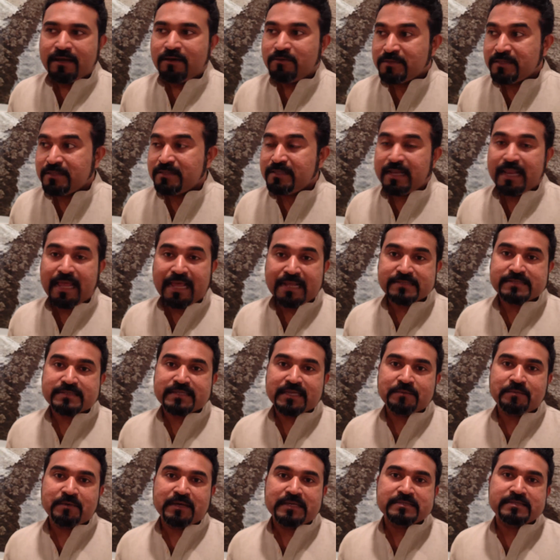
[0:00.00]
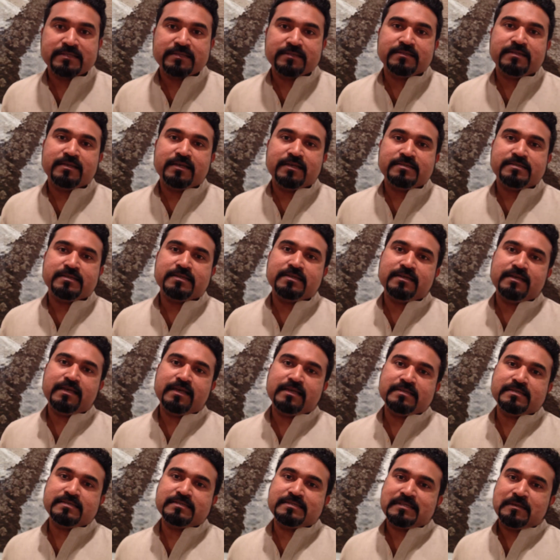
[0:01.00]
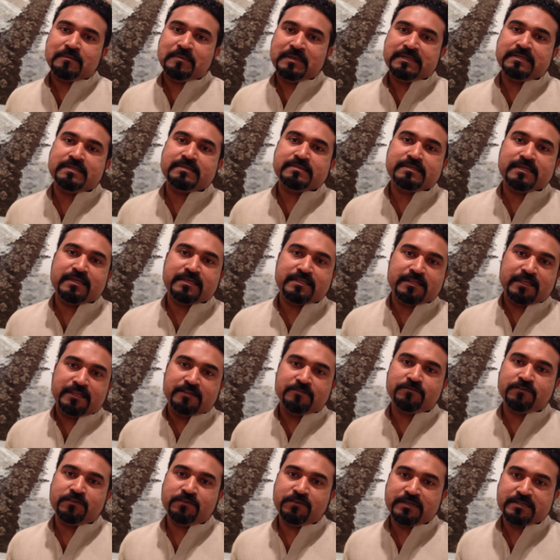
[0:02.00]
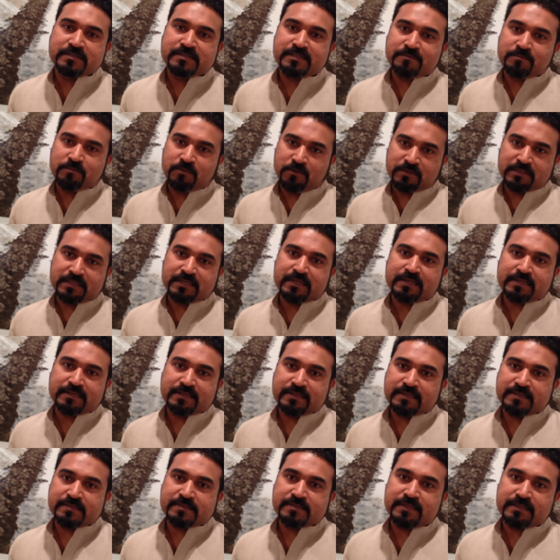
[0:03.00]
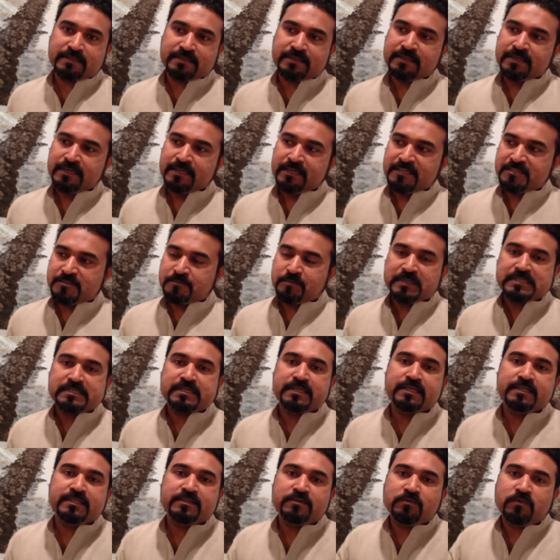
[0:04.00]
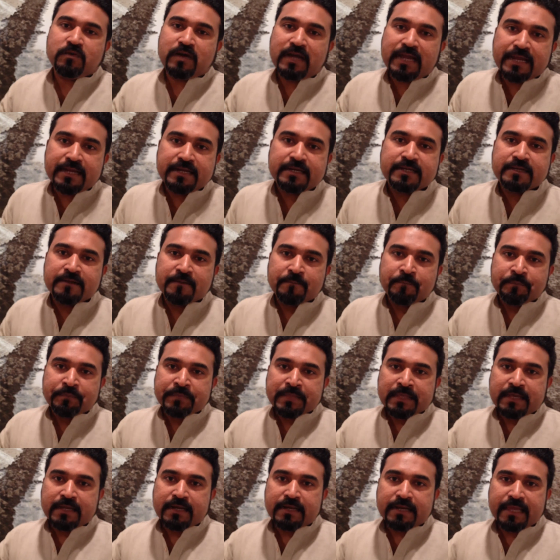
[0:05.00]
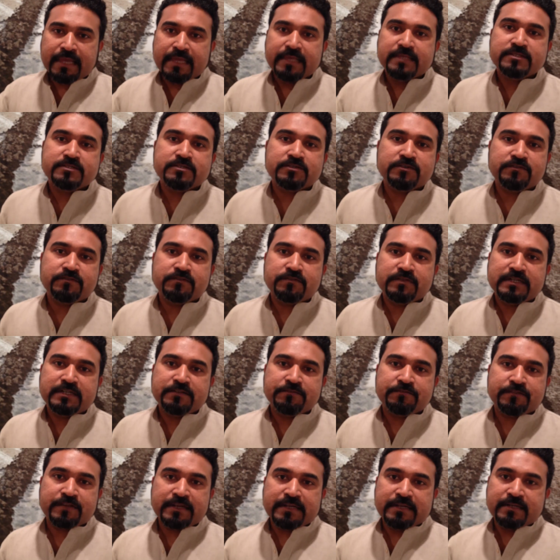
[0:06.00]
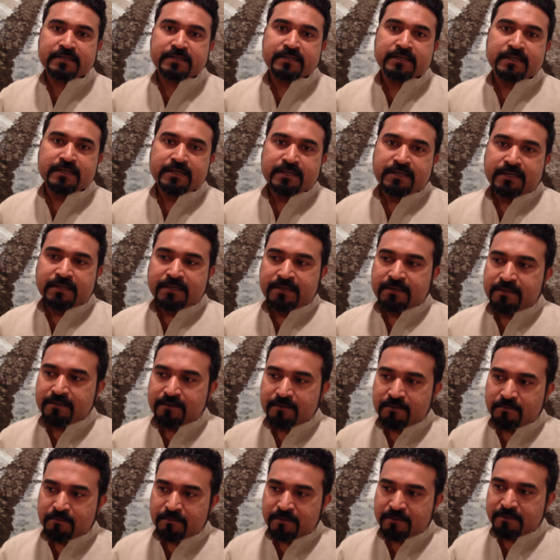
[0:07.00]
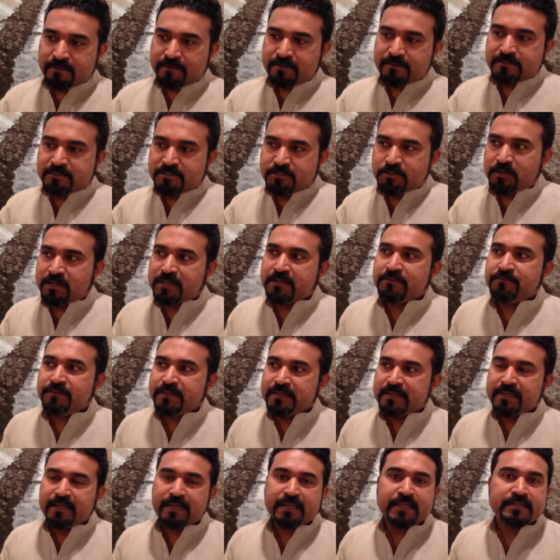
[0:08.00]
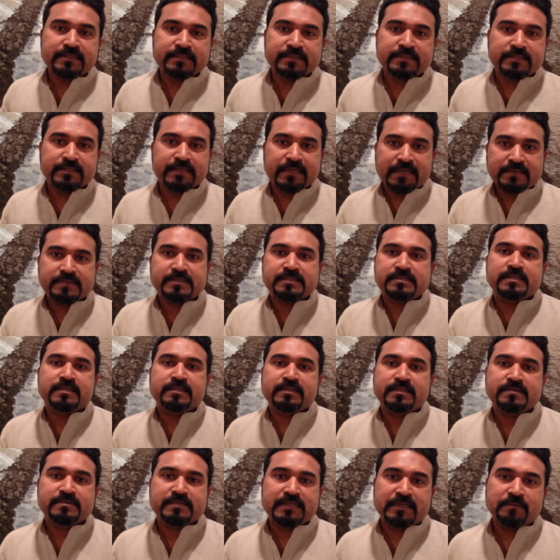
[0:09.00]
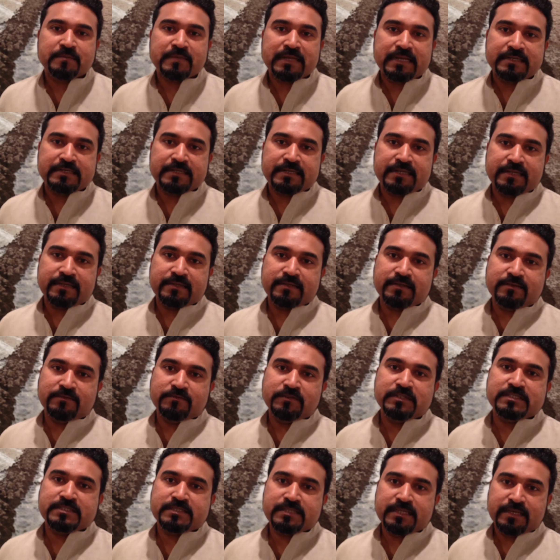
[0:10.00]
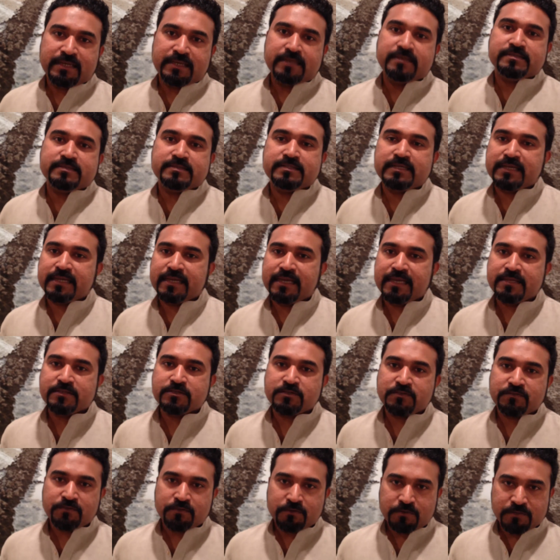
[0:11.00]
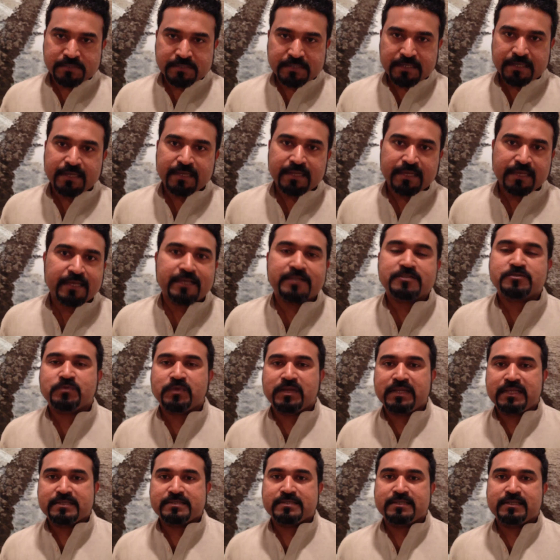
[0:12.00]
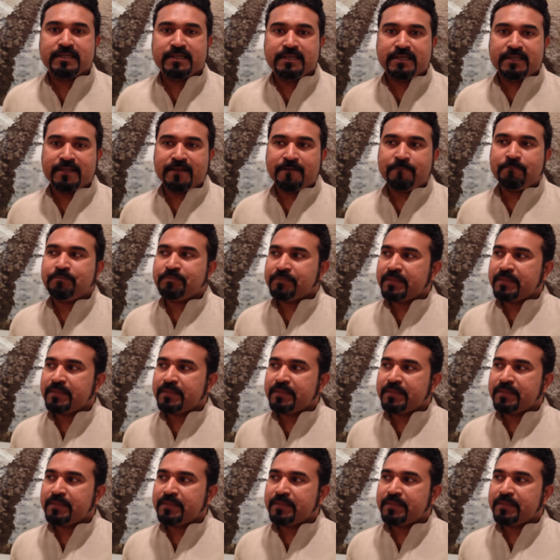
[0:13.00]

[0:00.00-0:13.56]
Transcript: The landscape has a tremendous influence in both countries, and especially the wide range of different geographical entity existing in the same country, which is the case of Australia as well as in India.